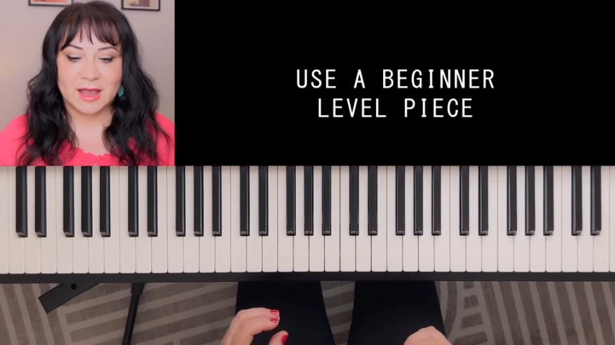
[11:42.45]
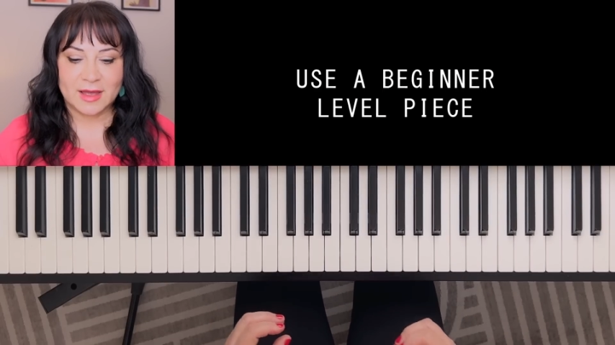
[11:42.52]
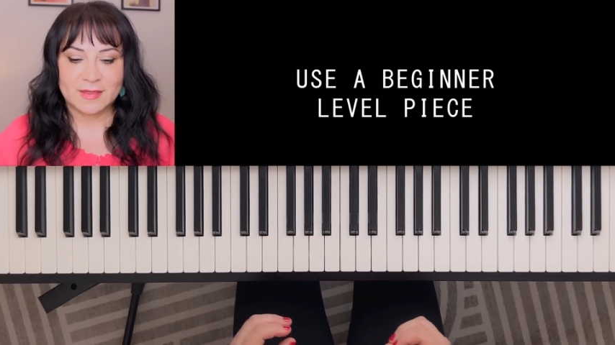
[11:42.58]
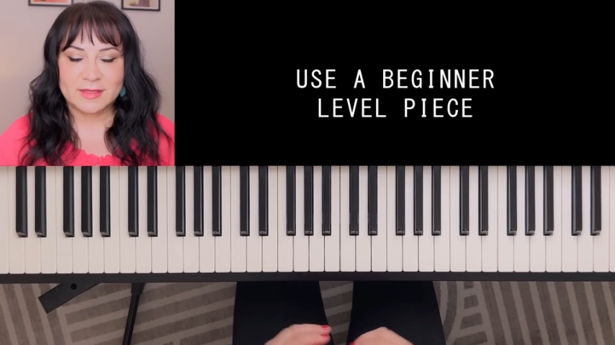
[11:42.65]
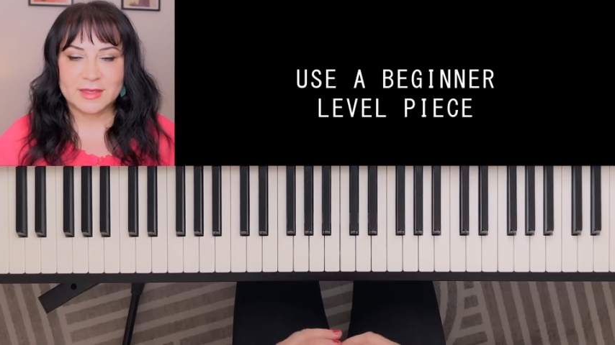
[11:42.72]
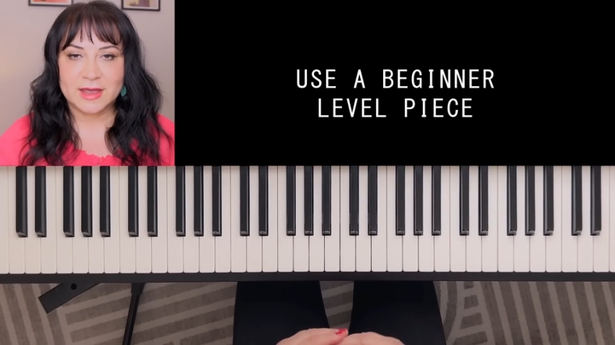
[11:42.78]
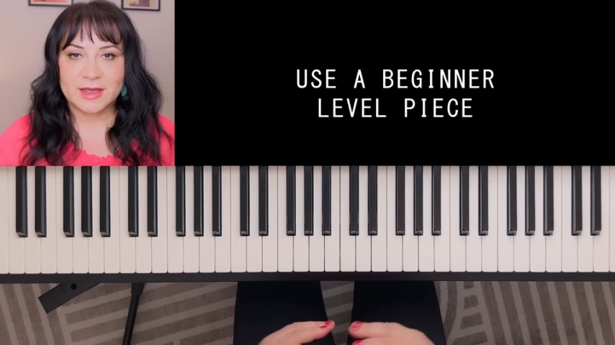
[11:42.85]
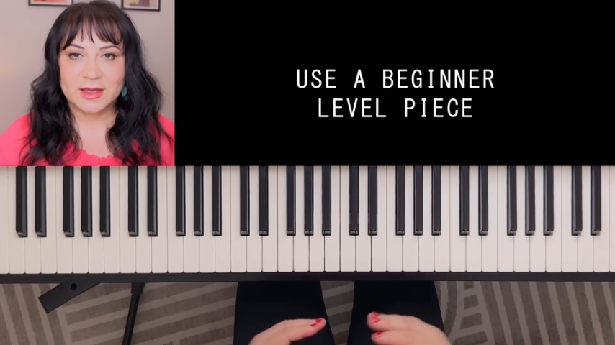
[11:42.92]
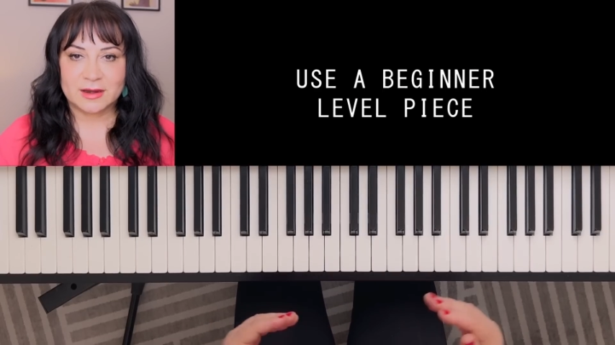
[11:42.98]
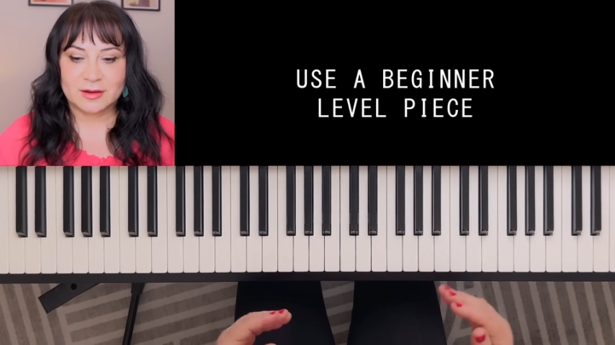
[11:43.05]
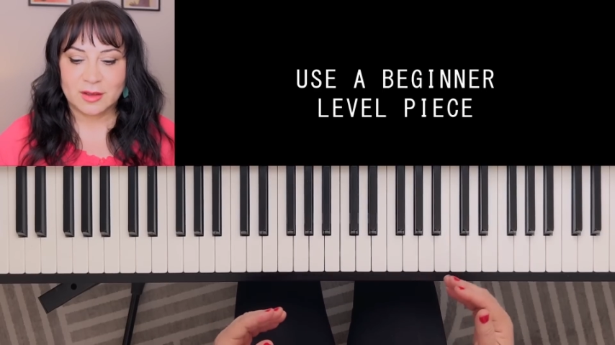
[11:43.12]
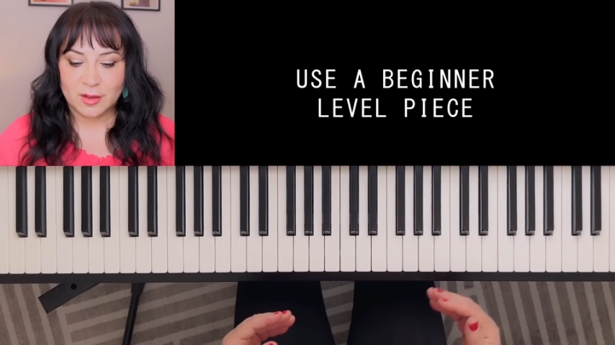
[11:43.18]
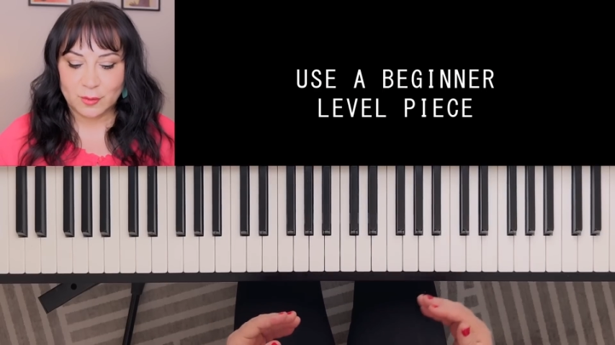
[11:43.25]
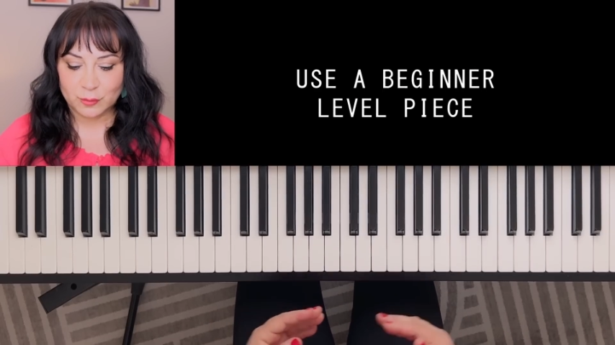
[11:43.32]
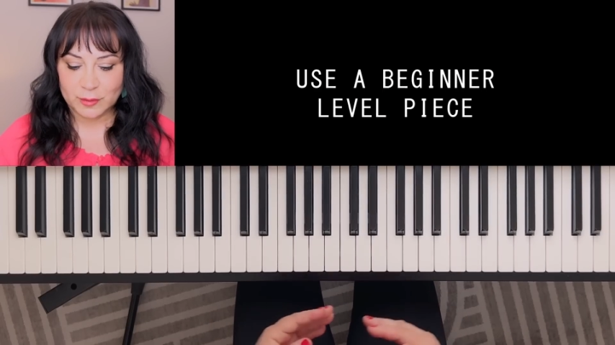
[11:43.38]
And then
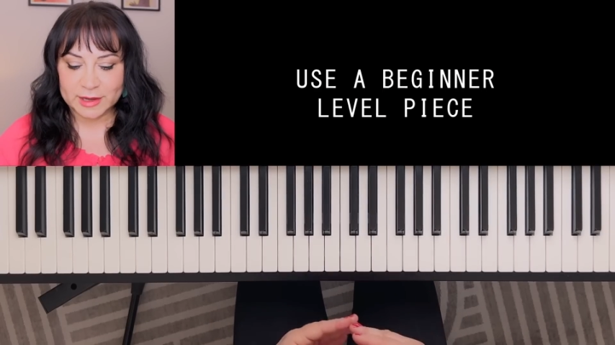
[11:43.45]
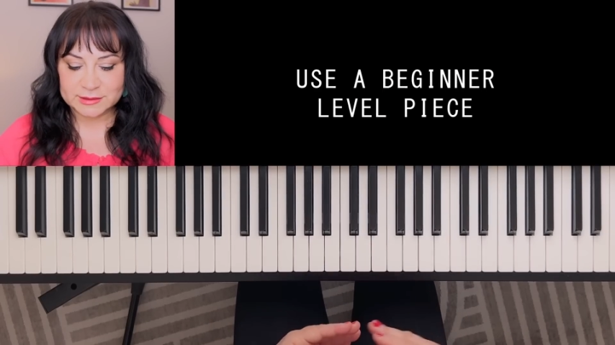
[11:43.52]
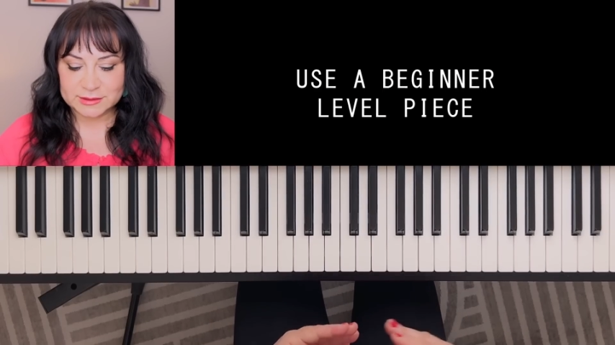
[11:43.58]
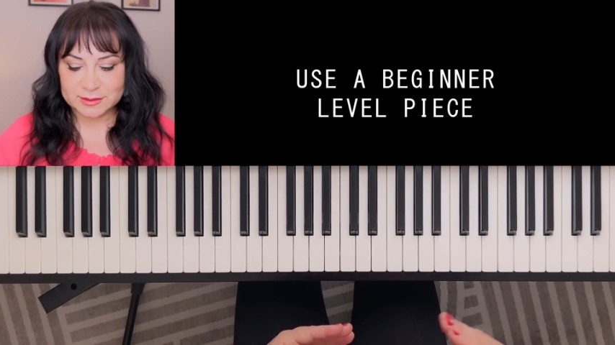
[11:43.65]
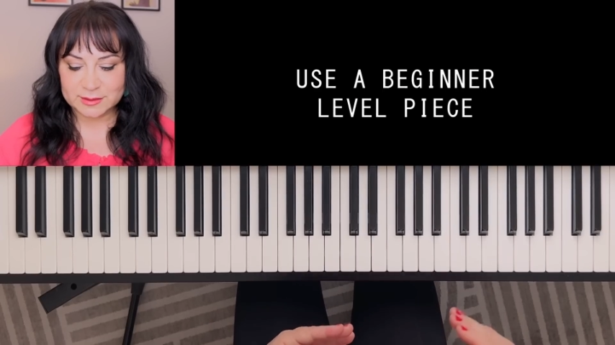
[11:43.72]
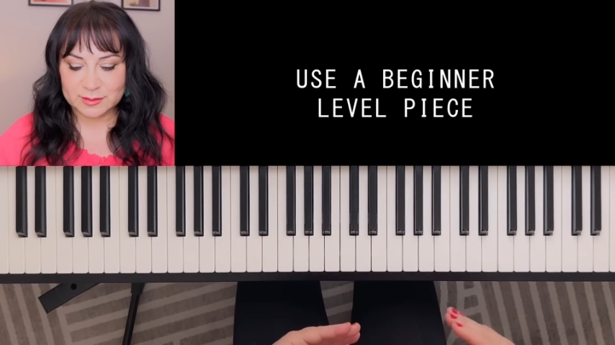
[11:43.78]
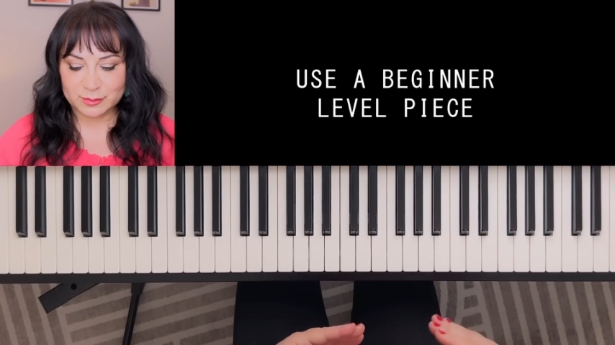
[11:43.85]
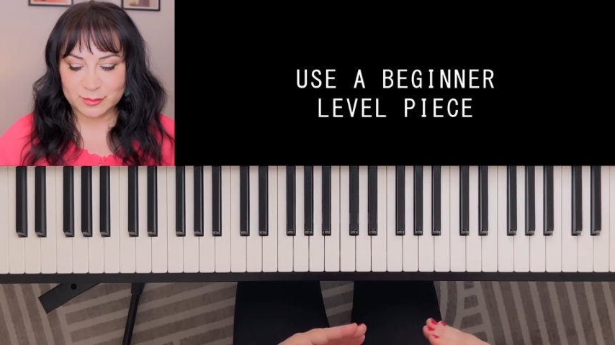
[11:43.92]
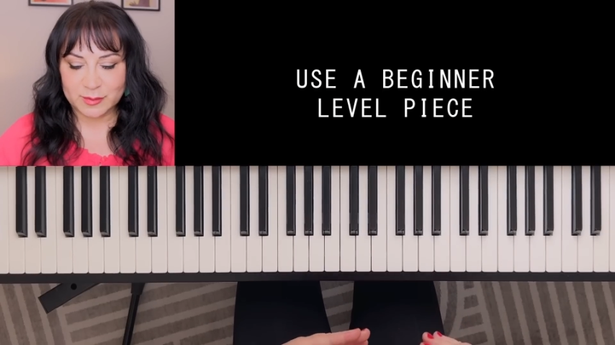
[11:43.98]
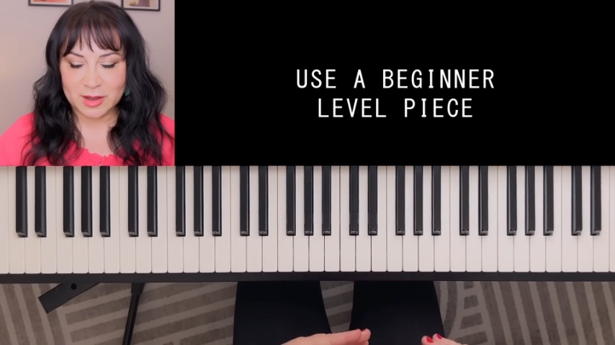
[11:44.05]
as you